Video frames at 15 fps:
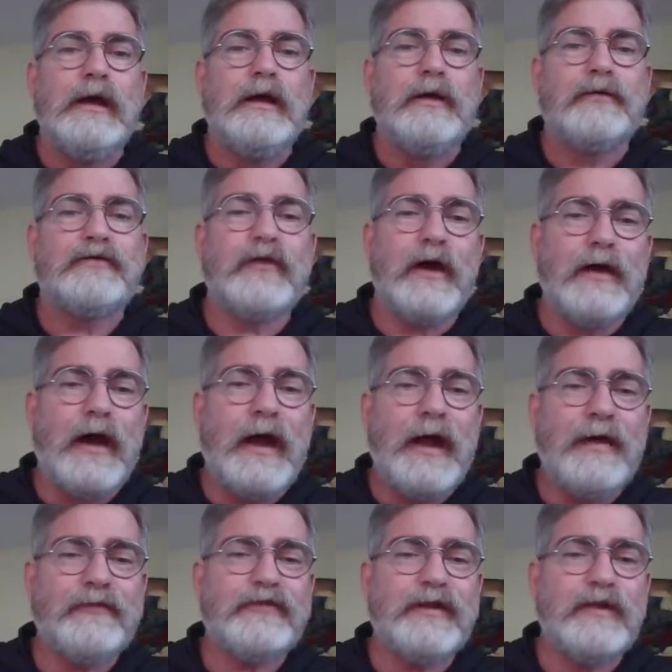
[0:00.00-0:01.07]
So I
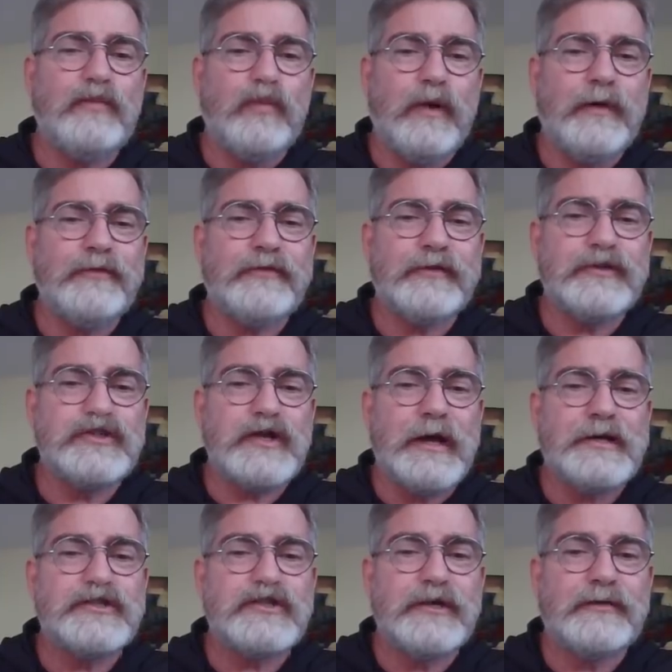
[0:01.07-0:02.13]
have seen one
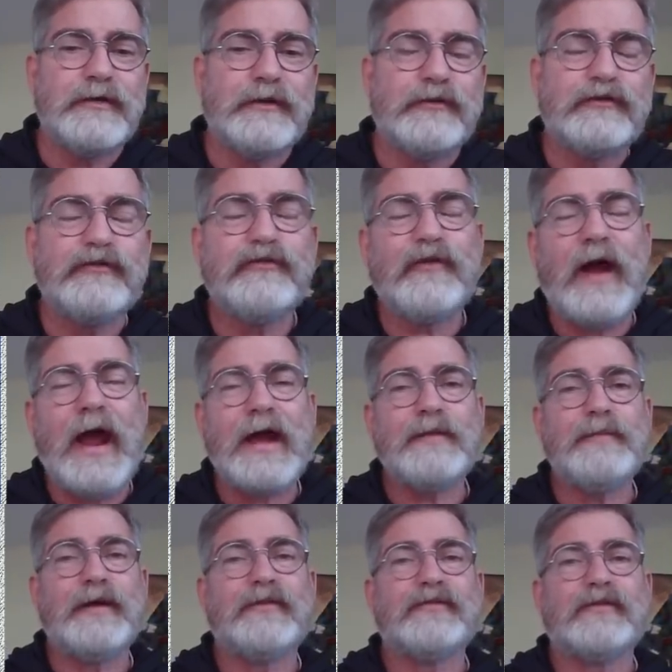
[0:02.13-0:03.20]
suggestion that it's
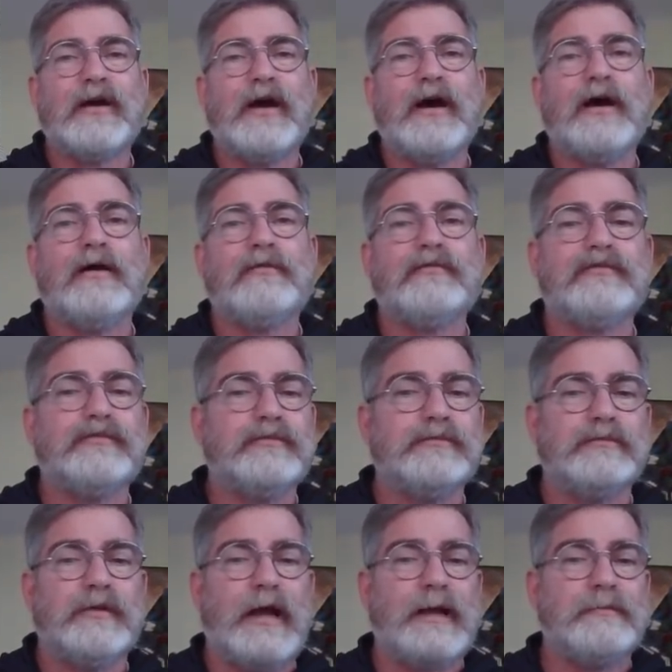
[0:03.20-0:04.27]
fragments of
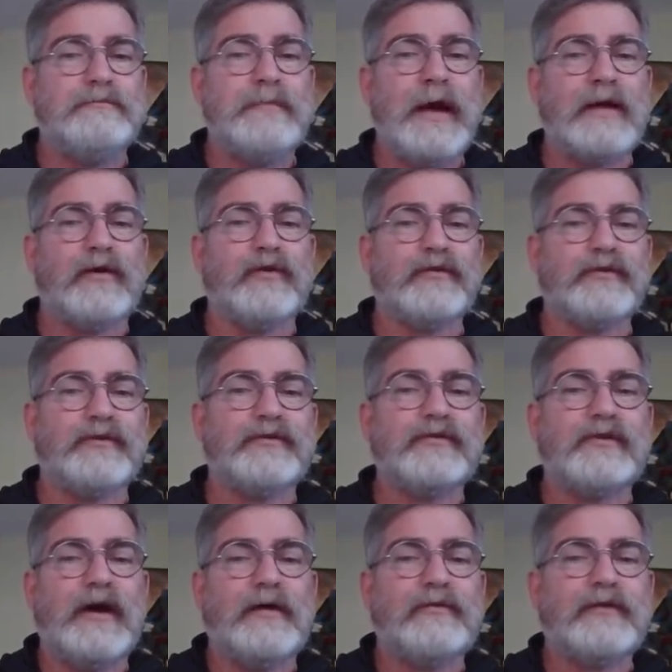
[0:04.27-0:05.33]
like metals and
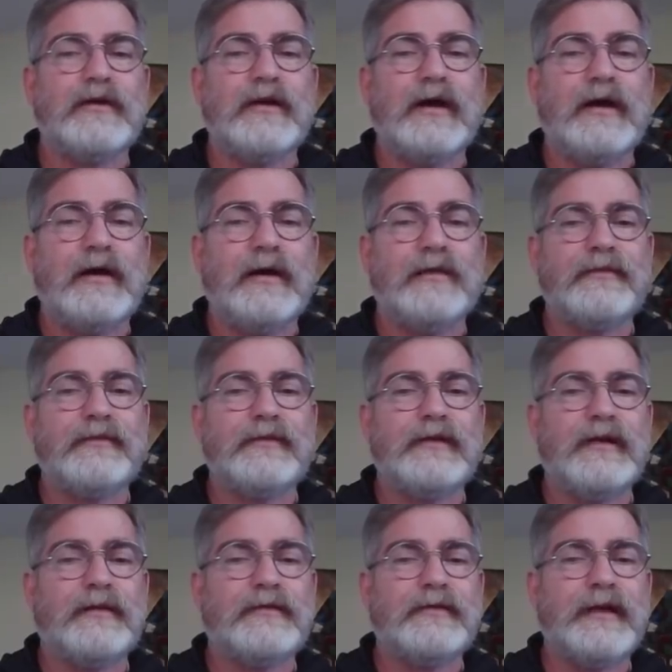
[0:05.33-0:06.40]
stuff uh, and
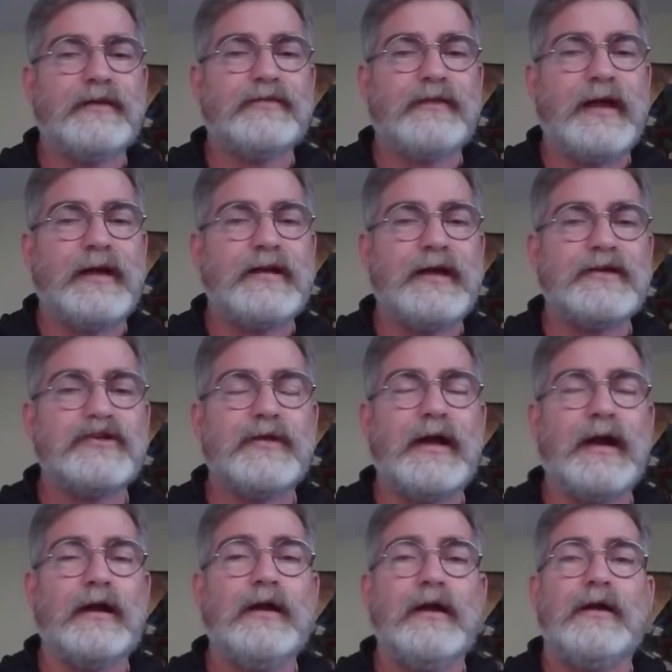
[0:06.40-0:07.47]
uh, things of that nature
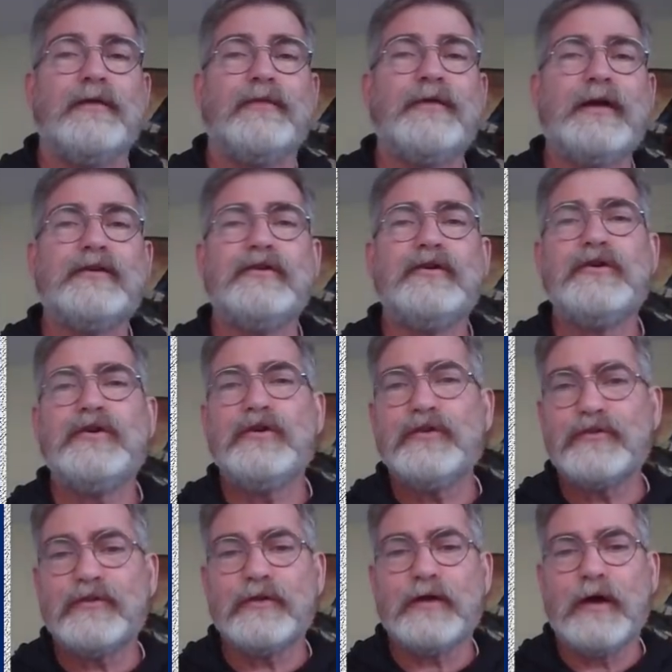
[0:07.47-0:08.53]
there. They do
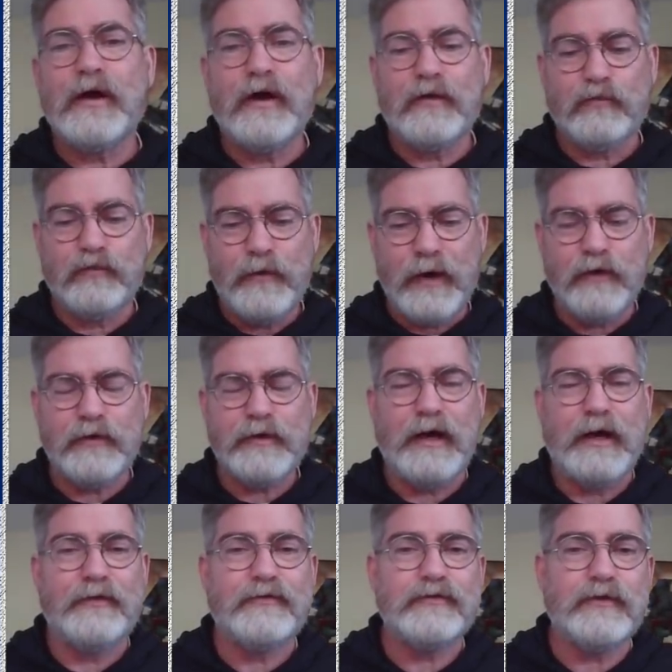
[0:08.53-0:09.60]
use uh, rail
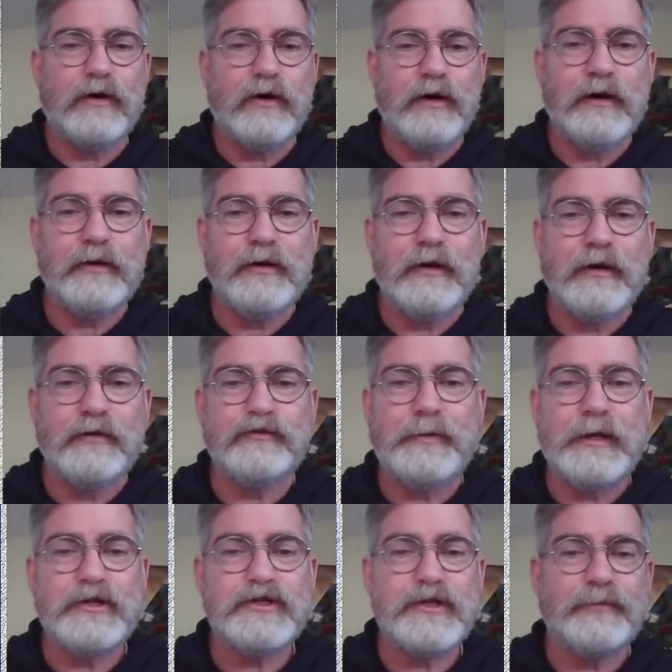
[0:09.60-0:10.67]
guns on a
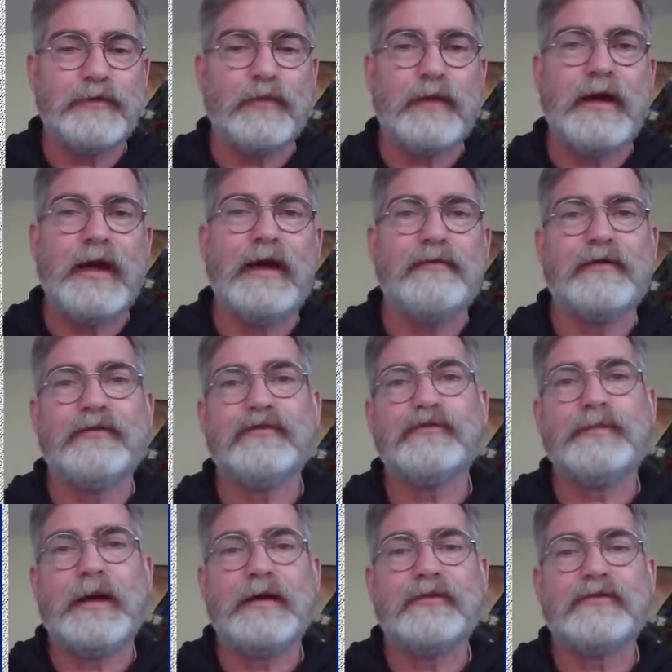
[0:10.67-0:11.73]
spaceship that we have in
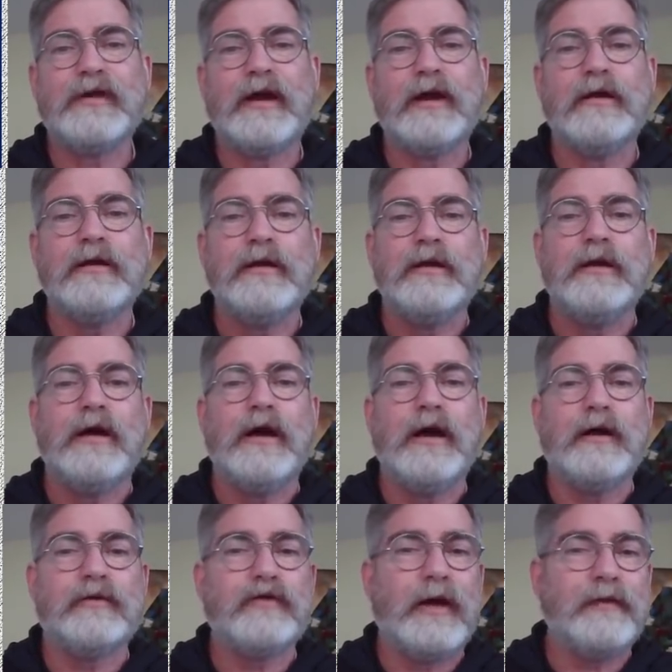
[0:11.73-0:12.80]
space there,
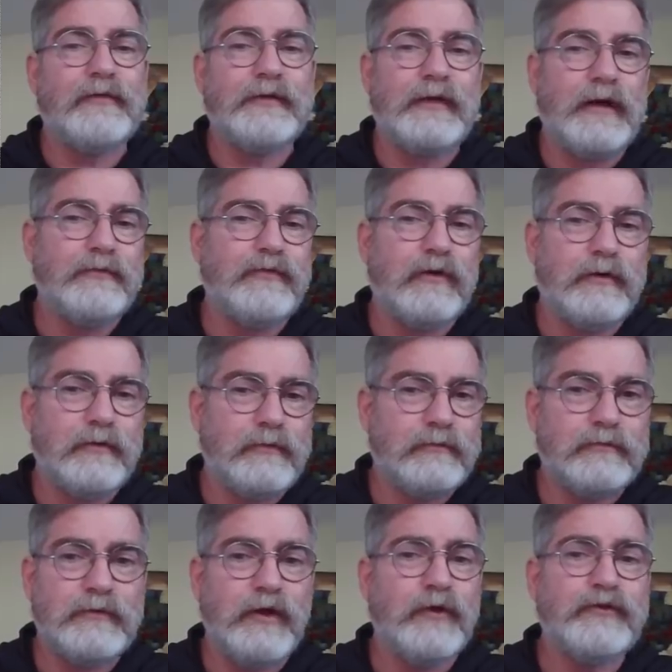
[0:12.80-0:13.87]
uh, traveling not far,
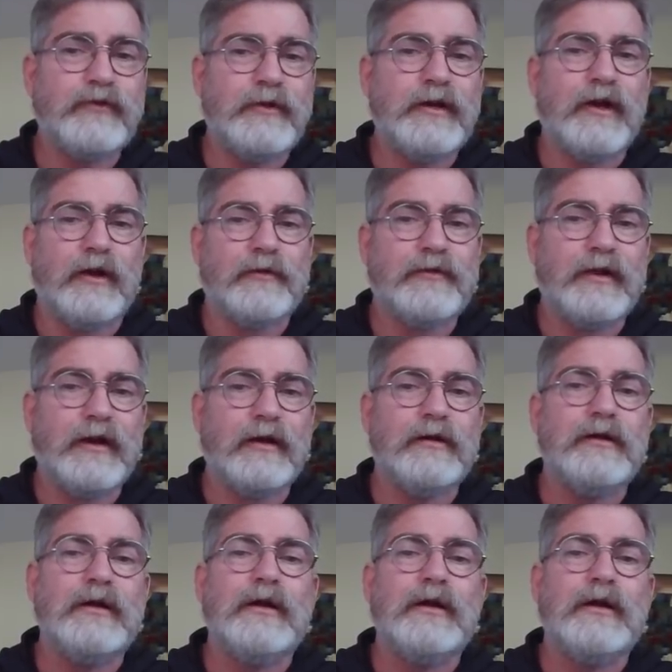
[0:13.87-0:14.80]
close to the Earth here,